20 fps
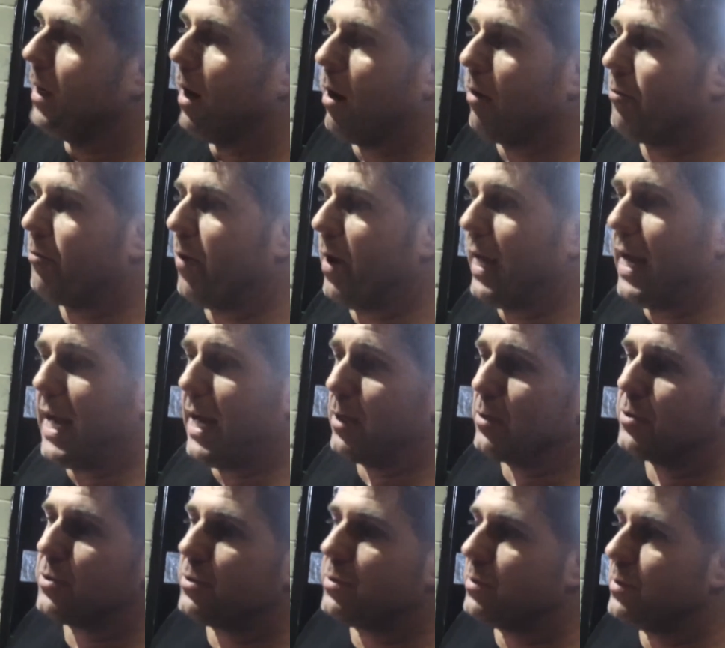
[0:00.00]
Our front of
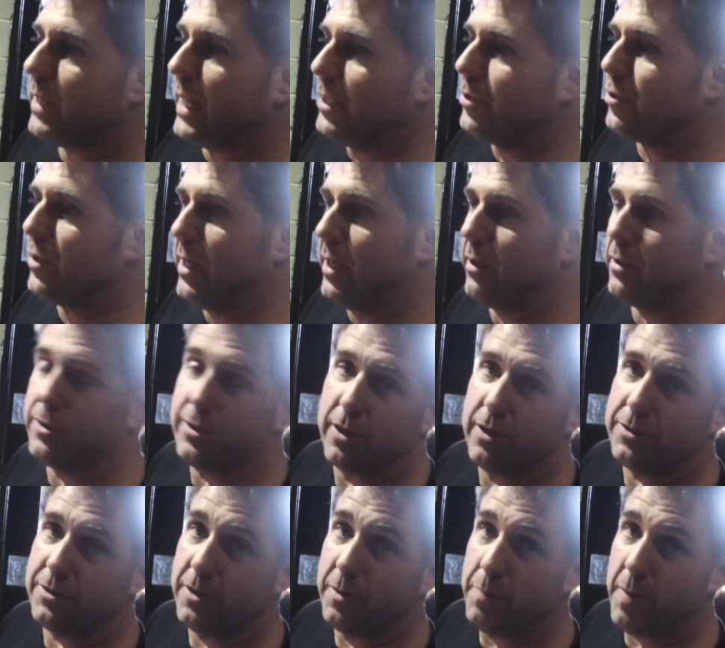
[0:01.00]
house engineer is
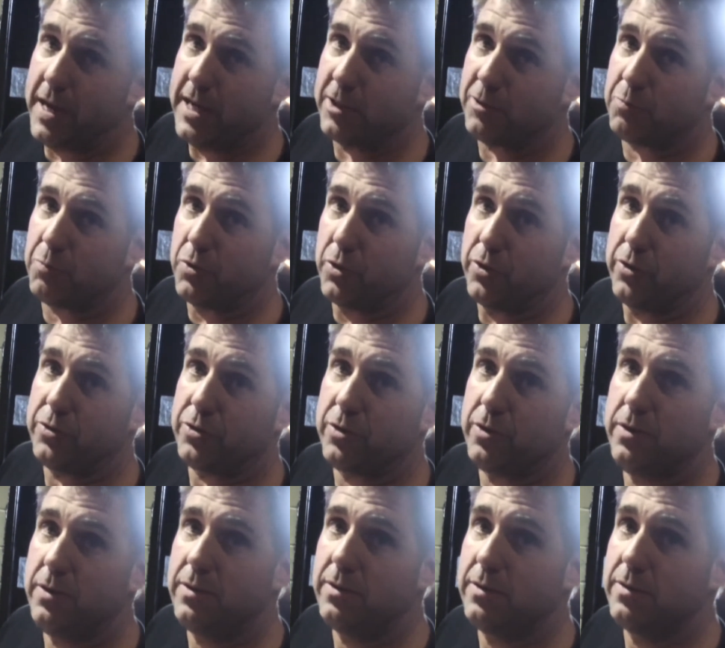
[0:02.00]
also the band's
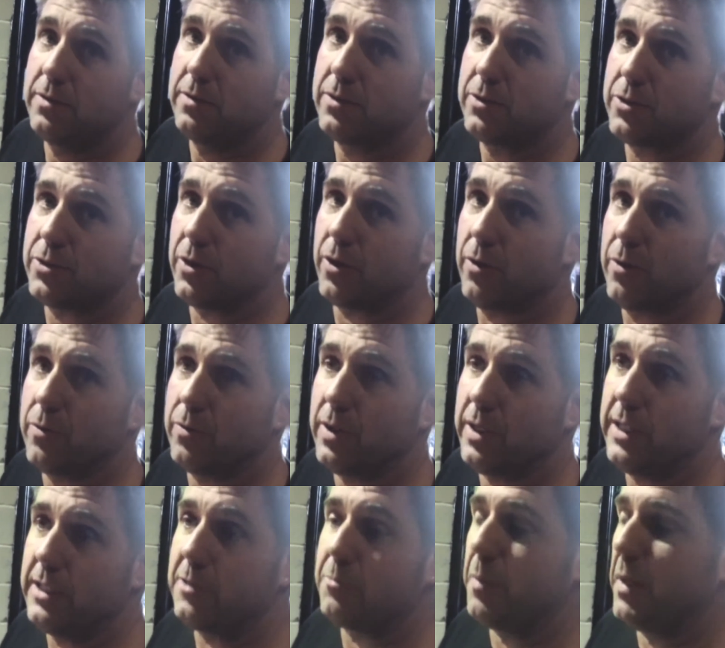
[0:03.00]
producer. So
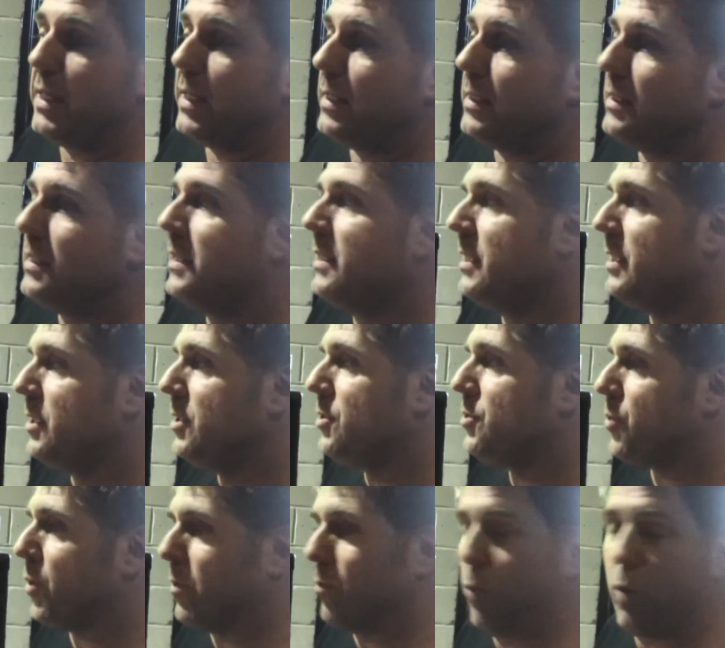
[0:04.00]
he's been
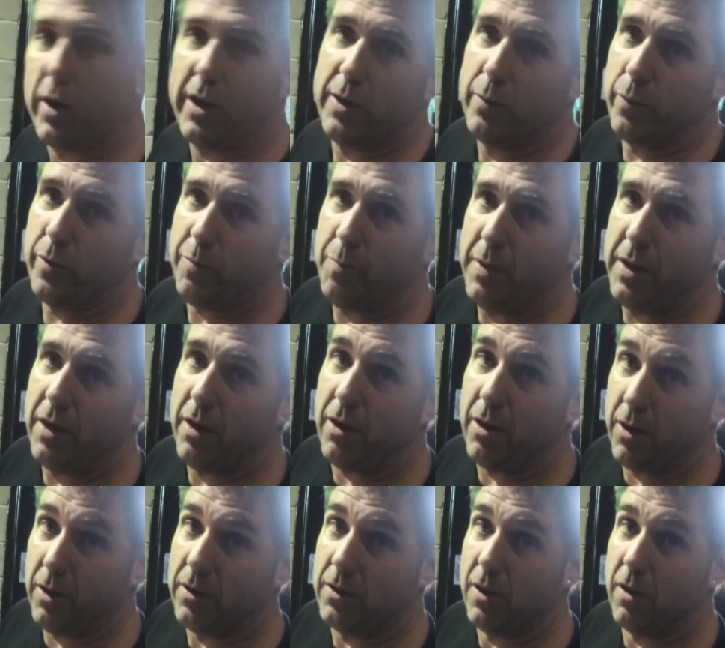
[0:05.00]
sort of working with me
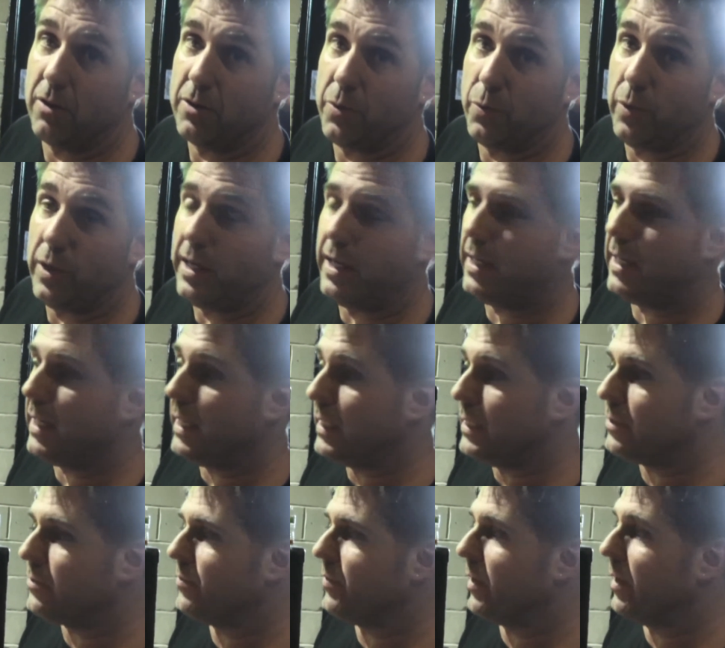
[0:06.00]
all along the way, and
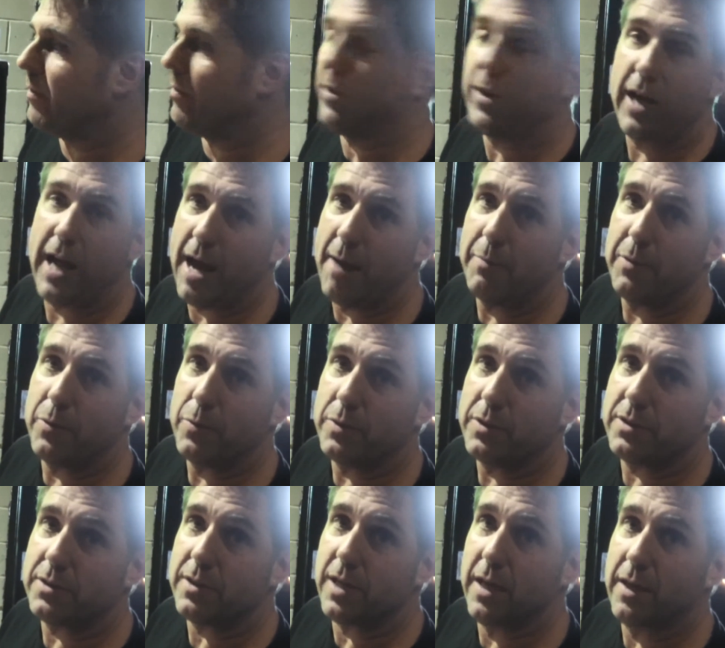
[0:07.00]
he's very, very happy
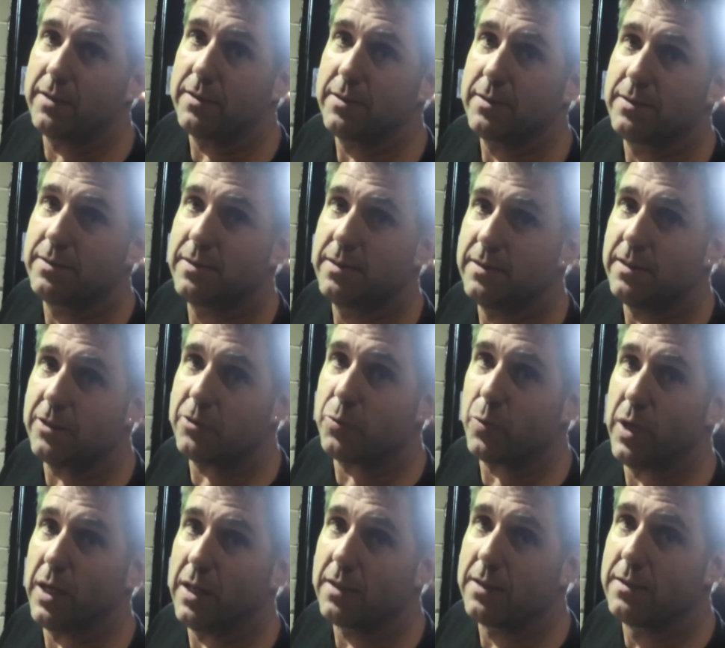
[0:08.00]
with the sound as
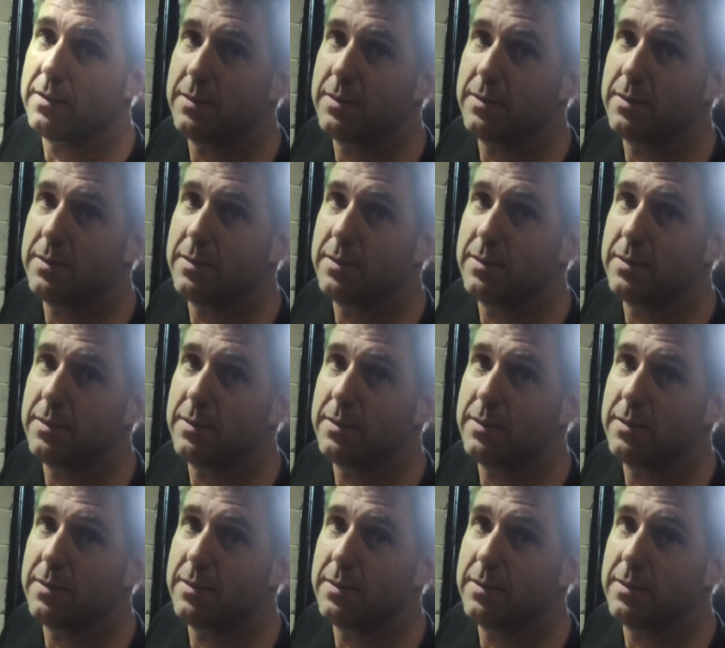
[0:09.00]
well.